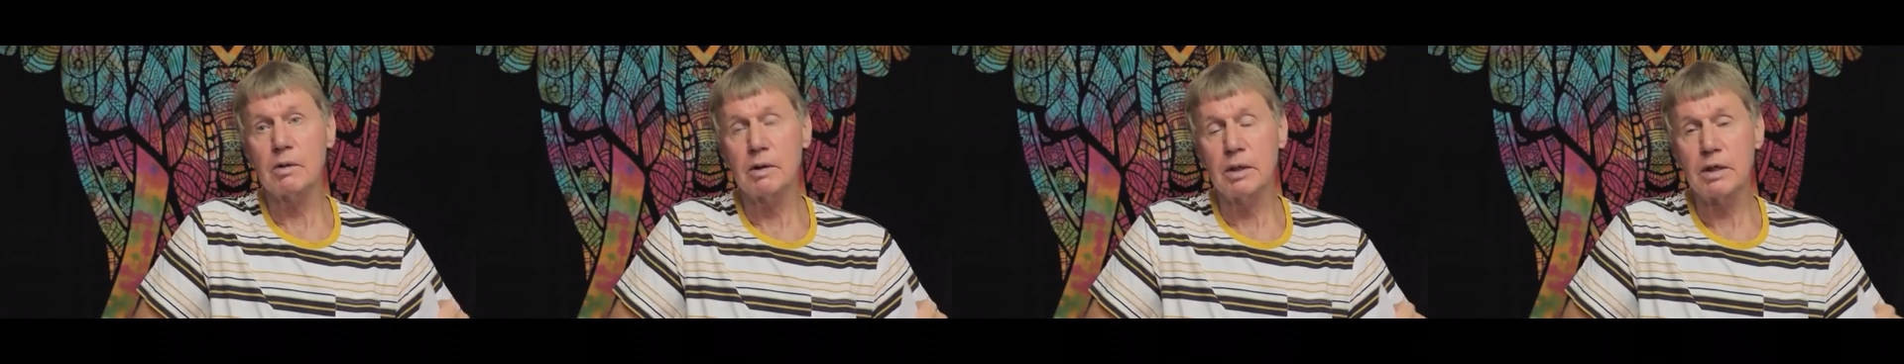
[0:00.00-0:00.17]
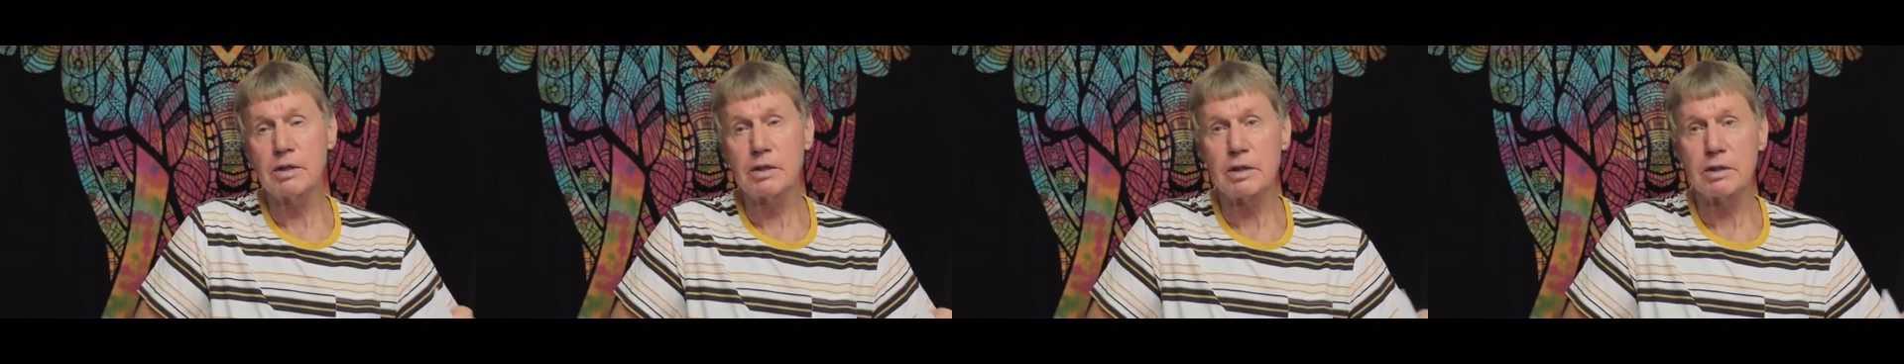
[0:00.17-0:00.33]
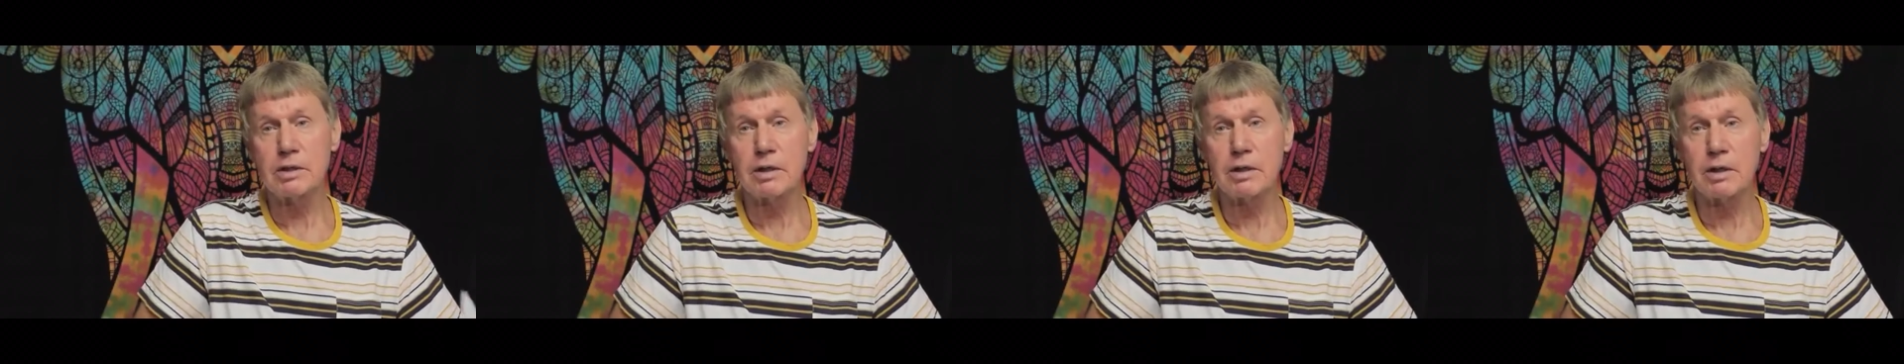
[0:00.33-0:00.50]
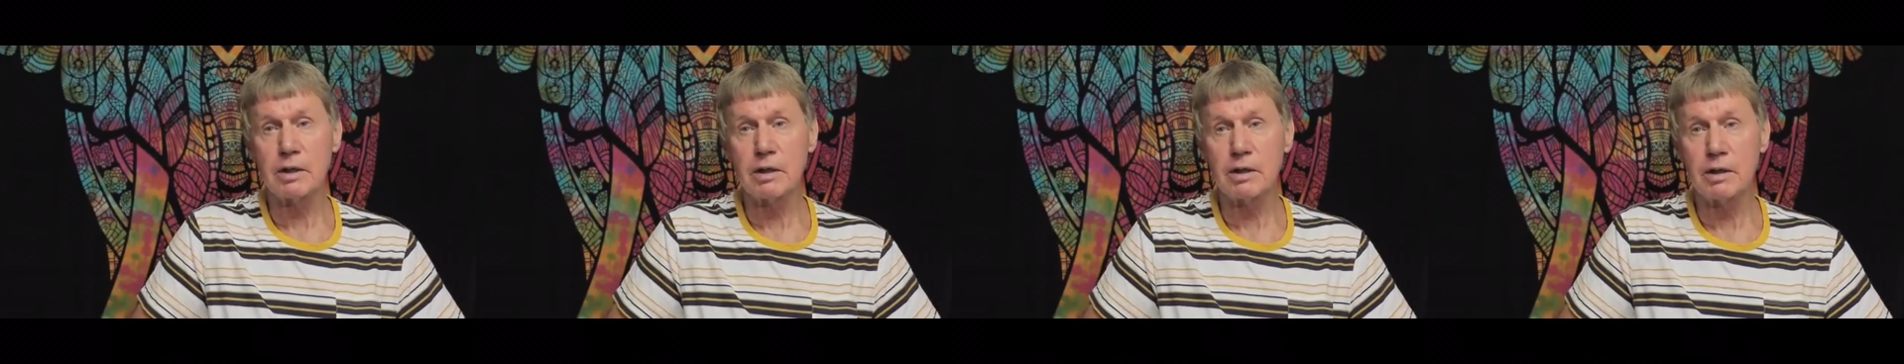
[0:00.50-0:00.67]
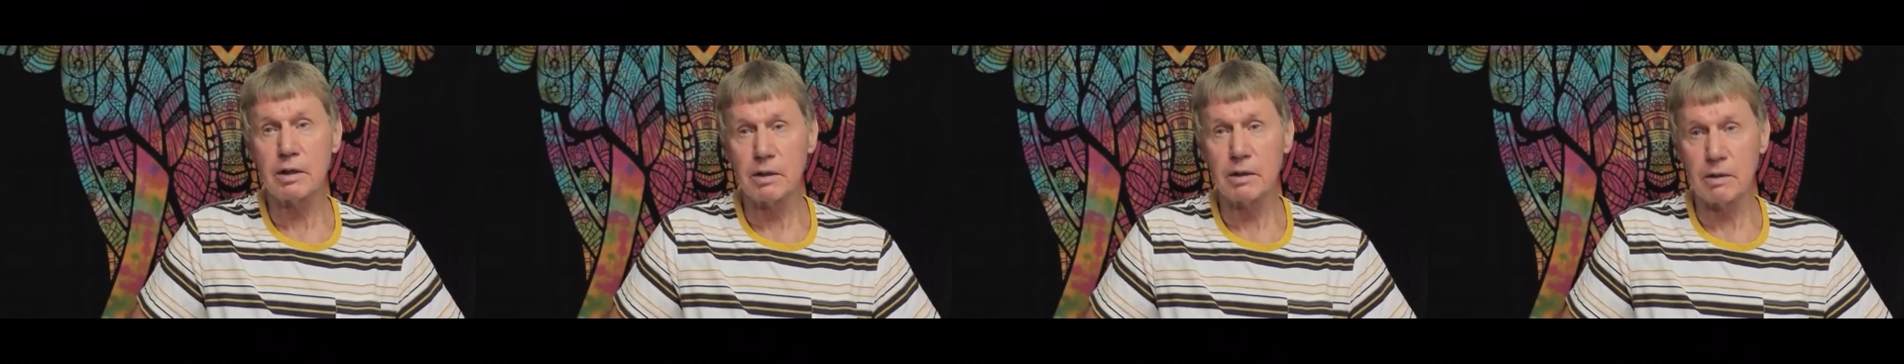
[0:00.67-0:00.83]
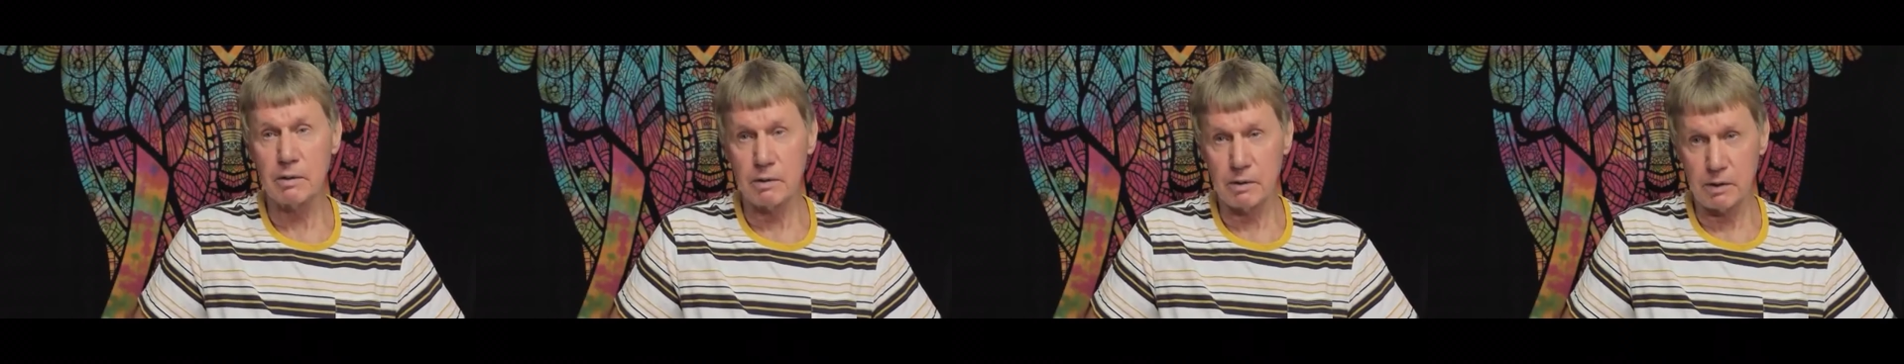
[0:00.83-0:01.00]

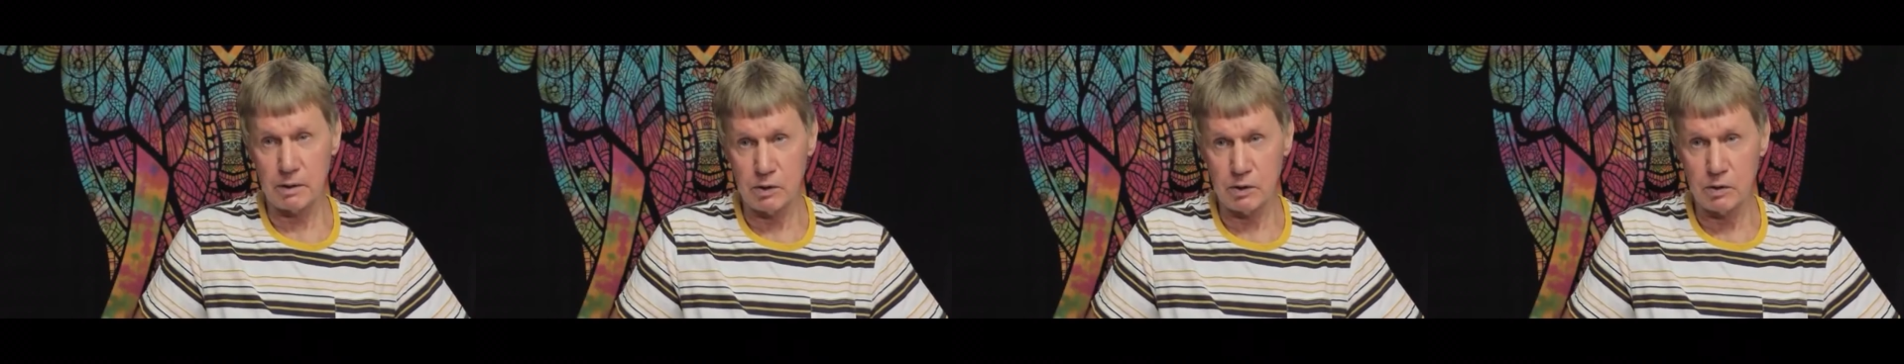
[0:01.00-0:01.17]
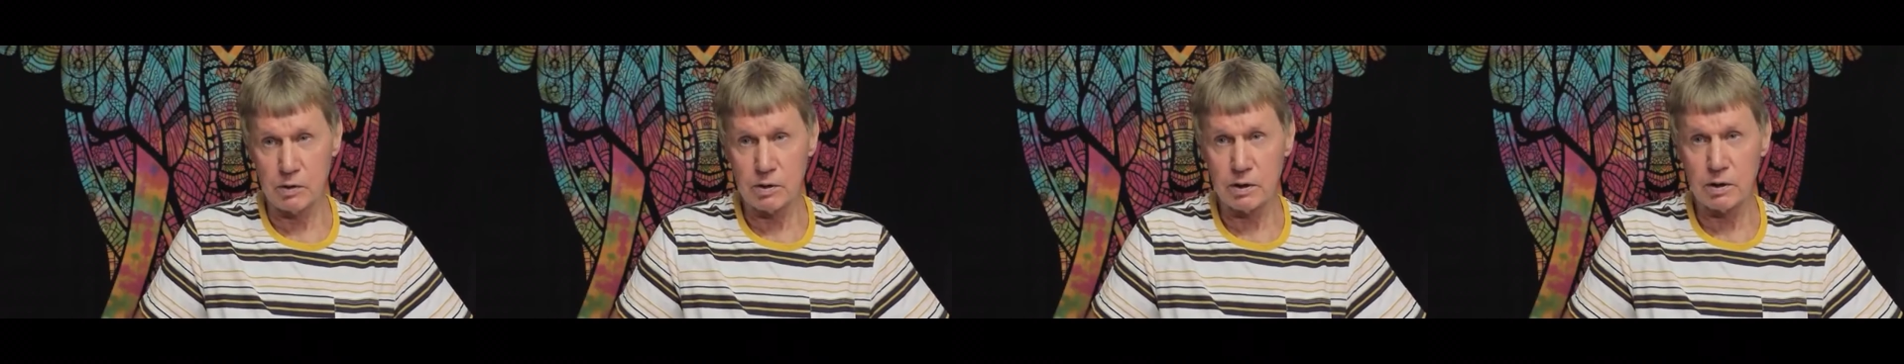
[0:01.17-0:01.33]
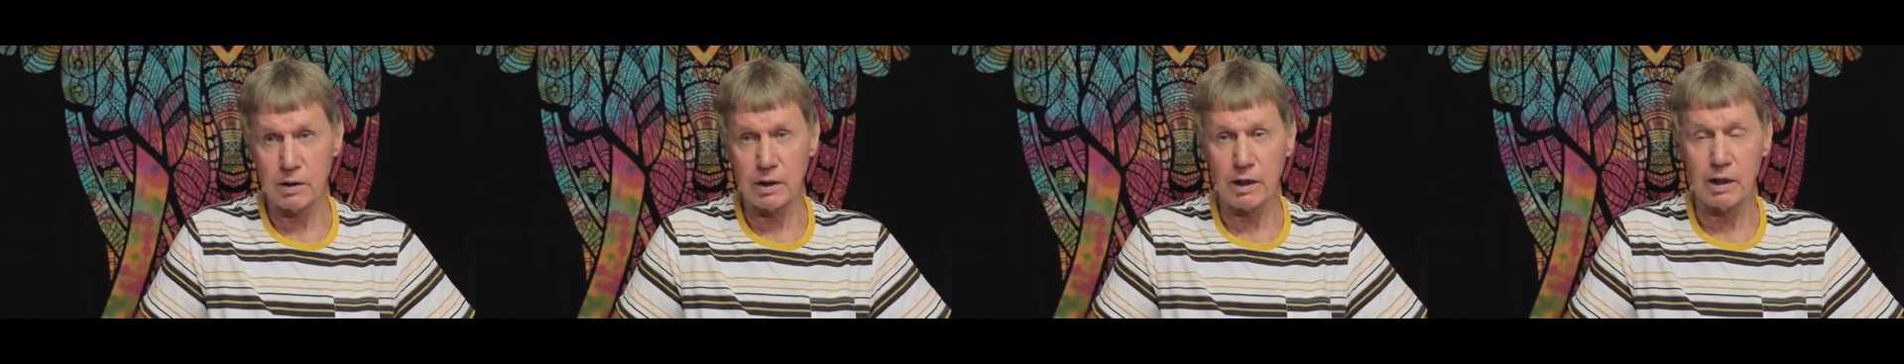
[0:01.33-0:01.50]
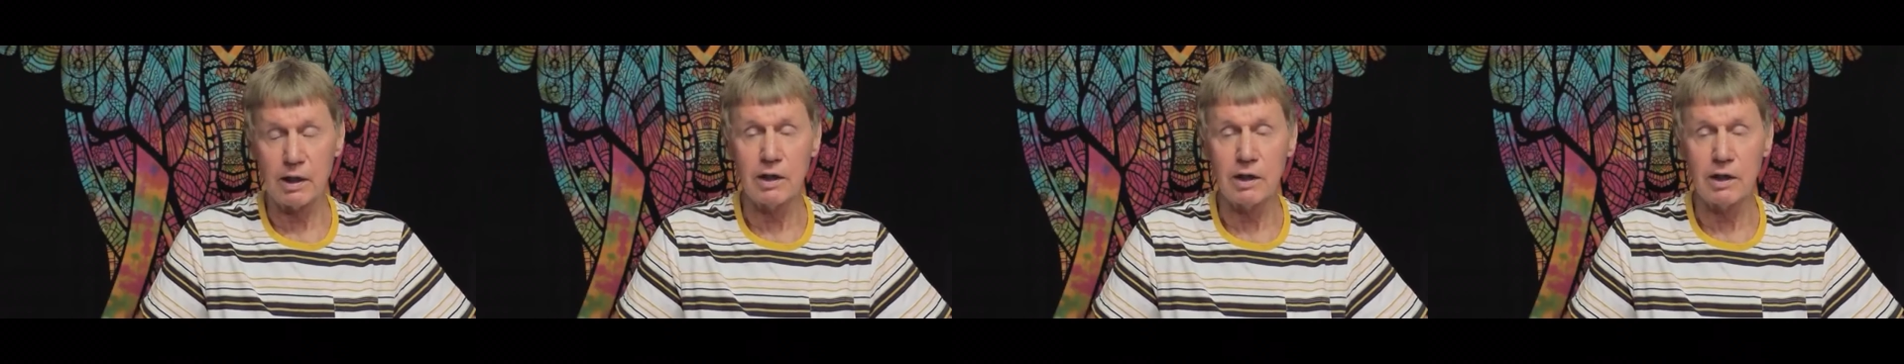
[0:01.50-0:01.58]
necessarily the use of the